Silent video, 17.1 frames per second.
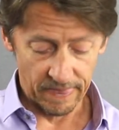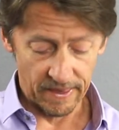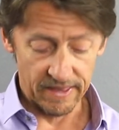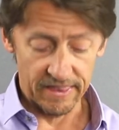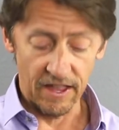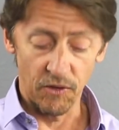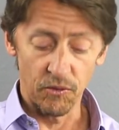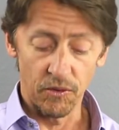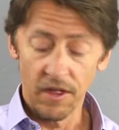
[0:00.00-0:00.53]

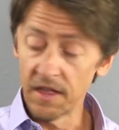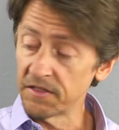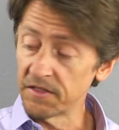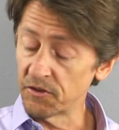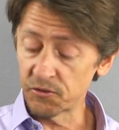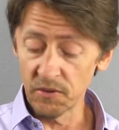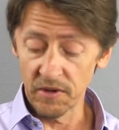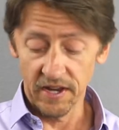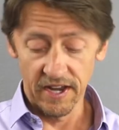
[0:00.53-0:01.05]
Now,
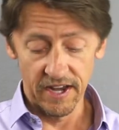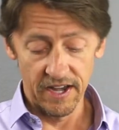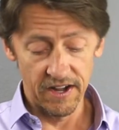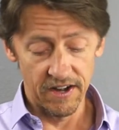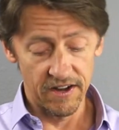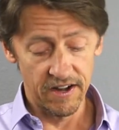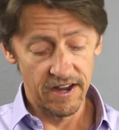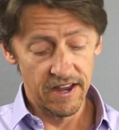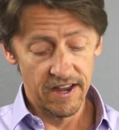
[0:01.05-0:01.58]
this one
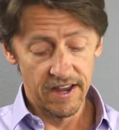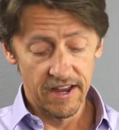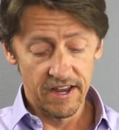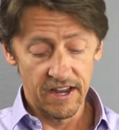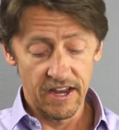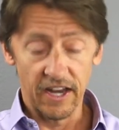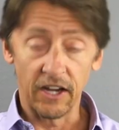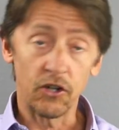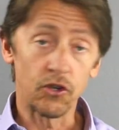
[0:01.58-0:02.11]
here,
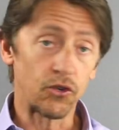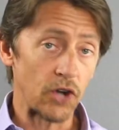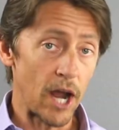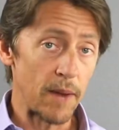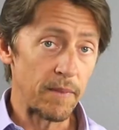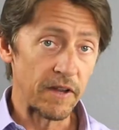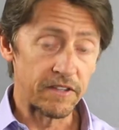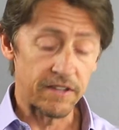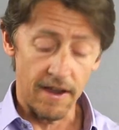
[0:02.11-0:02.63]

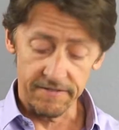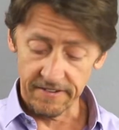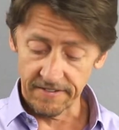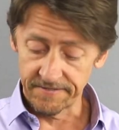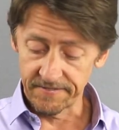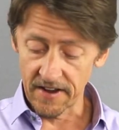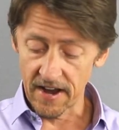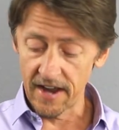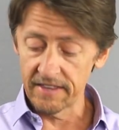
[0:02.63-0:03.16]
incredibly tough to
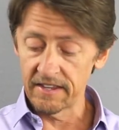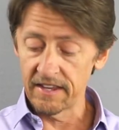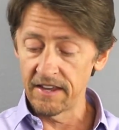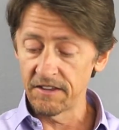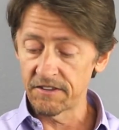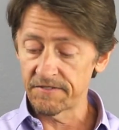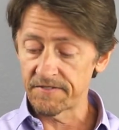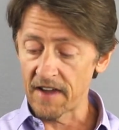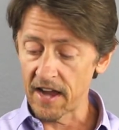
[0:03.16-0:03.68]
find
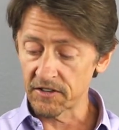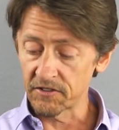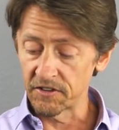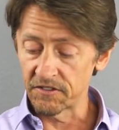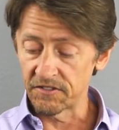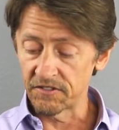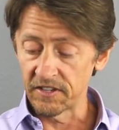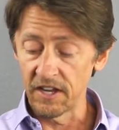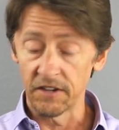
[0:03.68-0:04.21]
these factory
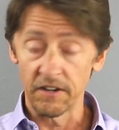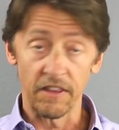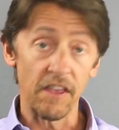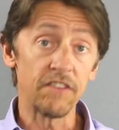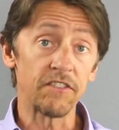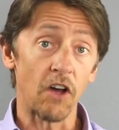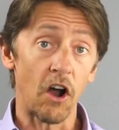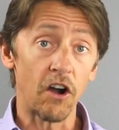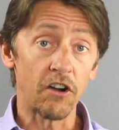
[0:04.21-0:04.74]
sealed. Now,
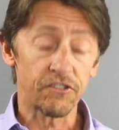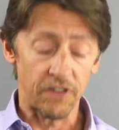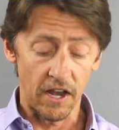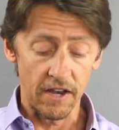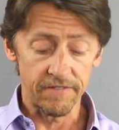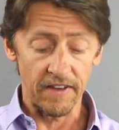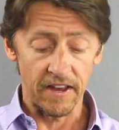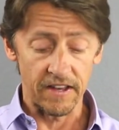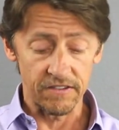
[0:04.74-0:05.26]
these are
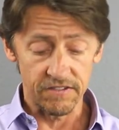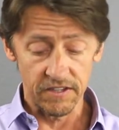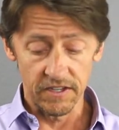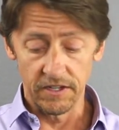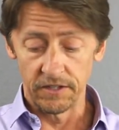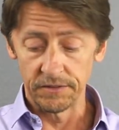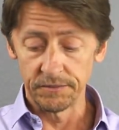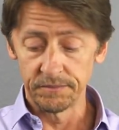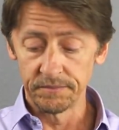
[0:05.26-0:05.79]
cellophane
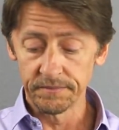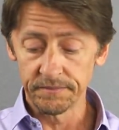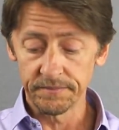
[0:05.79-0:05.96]
sealed.